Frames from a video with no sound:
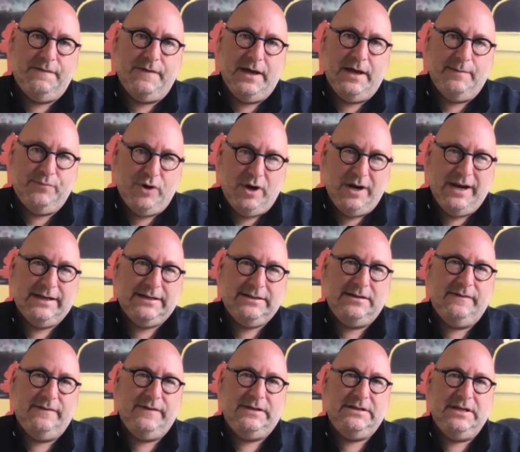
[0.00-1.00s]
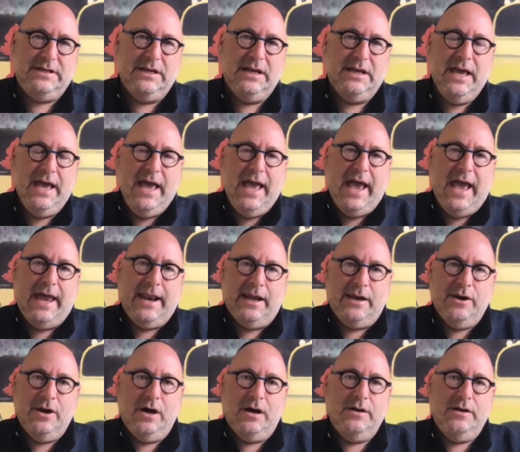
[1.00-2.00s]
productivity. And I
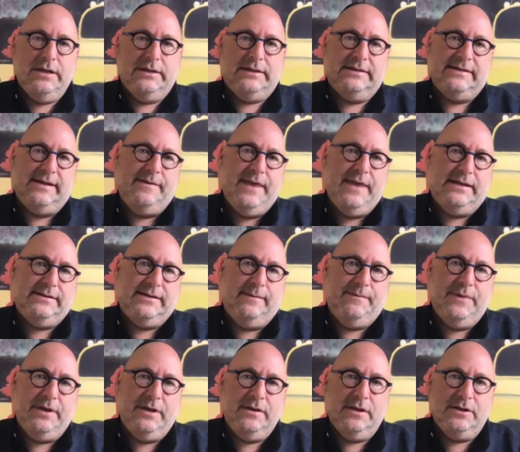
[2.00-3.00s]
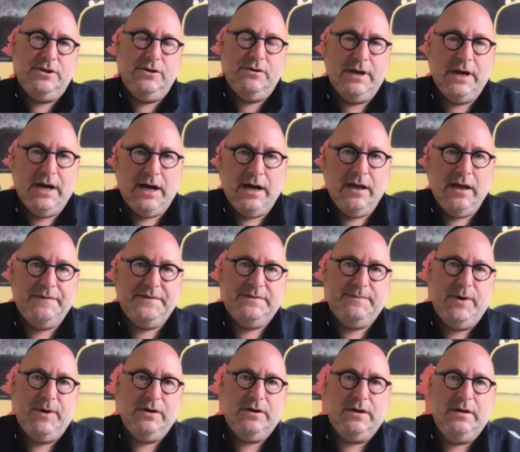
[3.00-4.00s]
know that that's something that you and I have
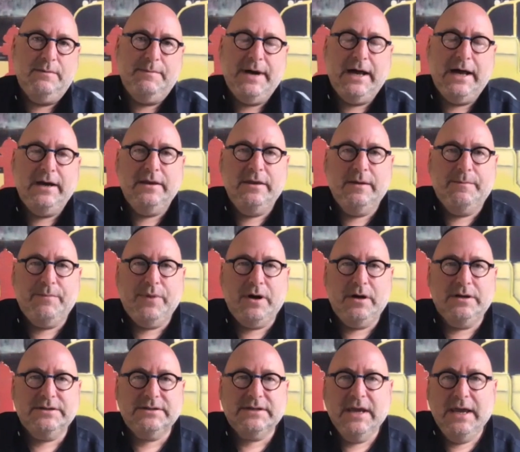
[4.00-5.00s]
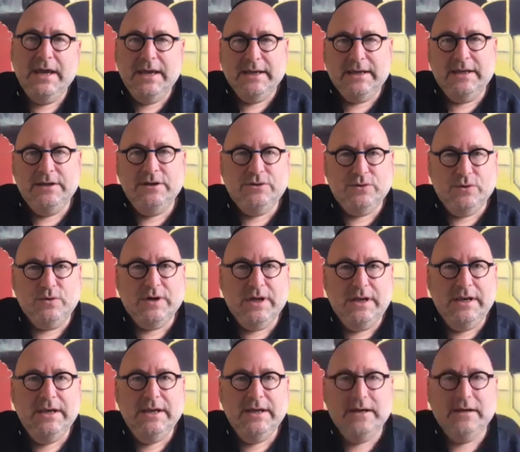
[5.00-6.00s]
spoken about in the past. Can you talk a
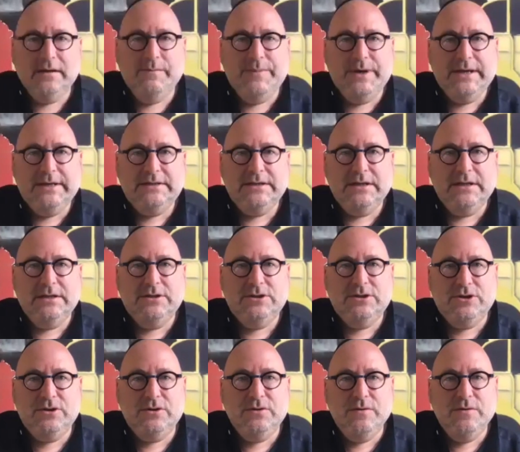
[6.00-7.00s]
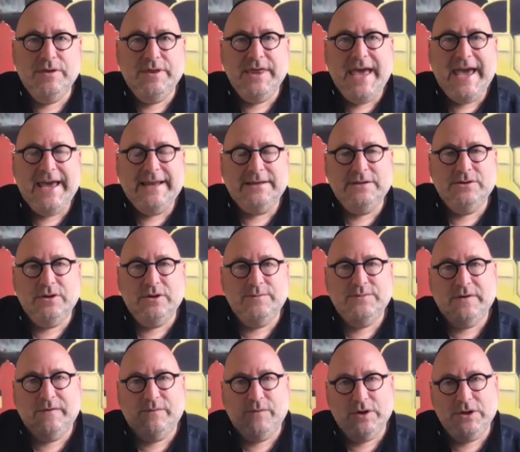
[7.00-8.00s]
little bit to that in
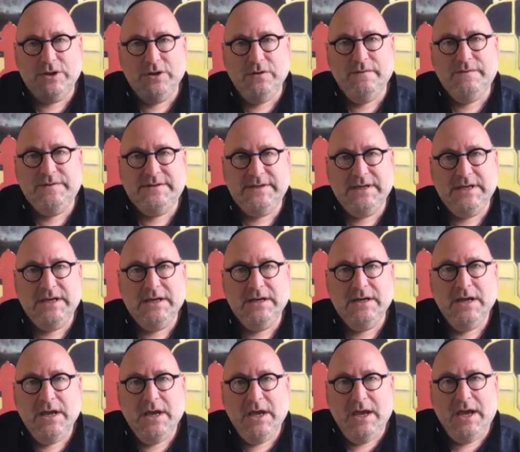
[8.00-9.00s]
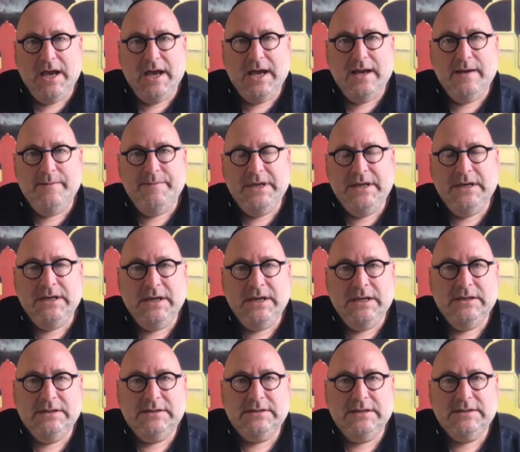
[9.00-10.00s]
terms of what you've seen
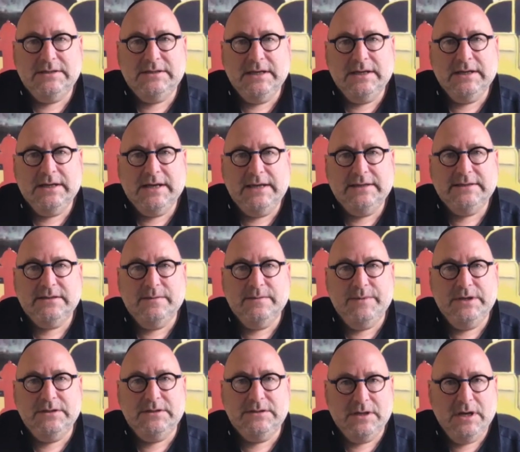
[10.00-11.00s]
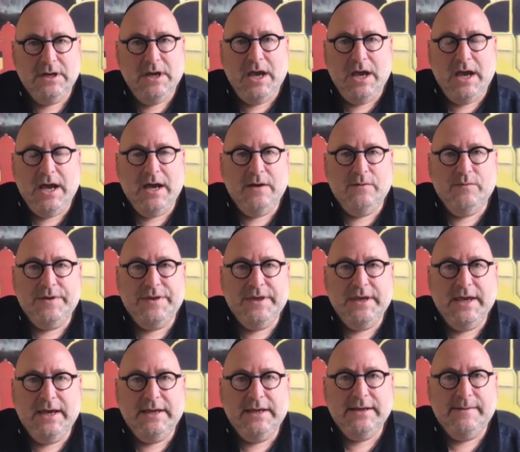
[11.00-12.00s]
in assisting customers with
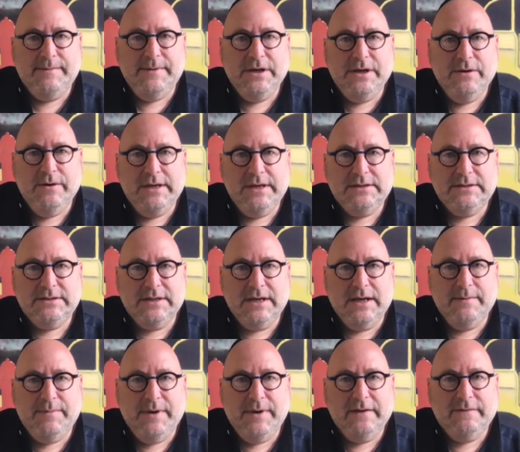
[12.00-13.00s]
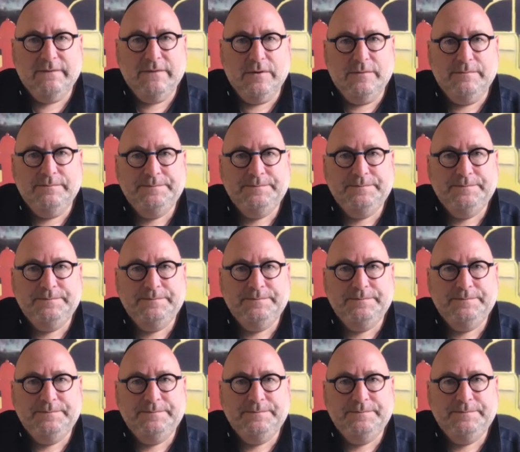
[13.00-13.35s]
the AWS platform?